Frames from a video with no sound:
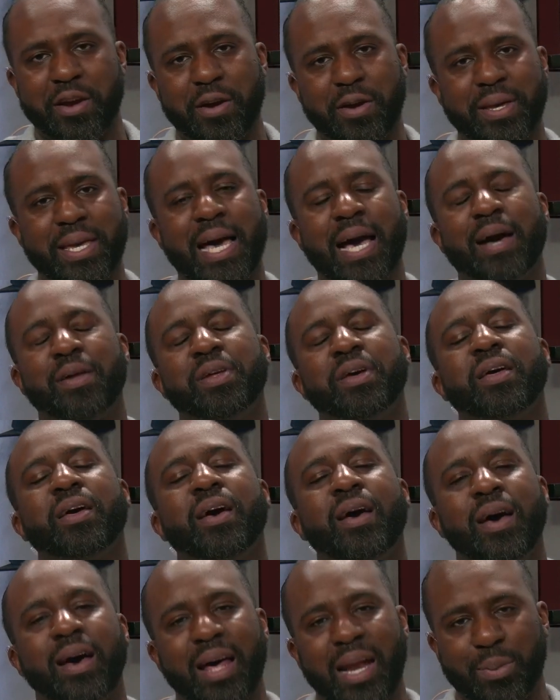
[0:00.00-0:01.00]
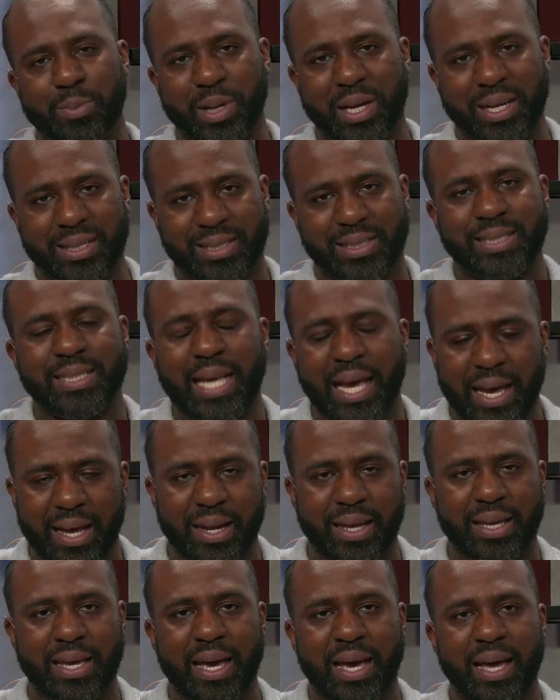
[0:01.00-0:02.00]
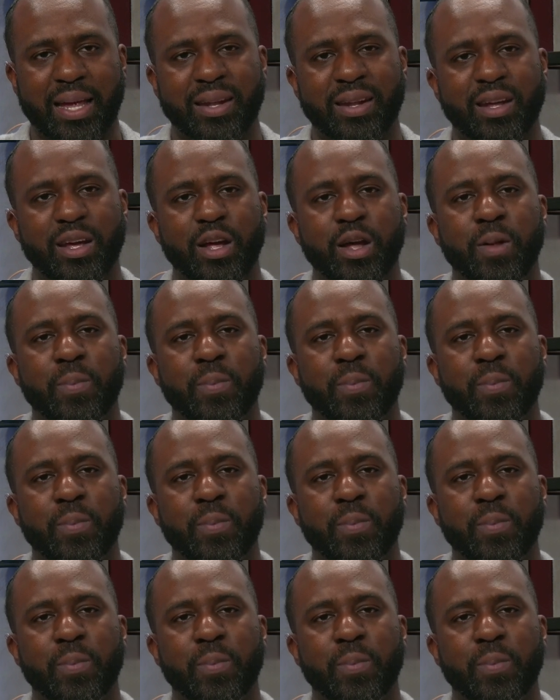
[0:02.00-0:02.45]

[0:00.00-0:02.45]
on Count It, and I'm going to say it again.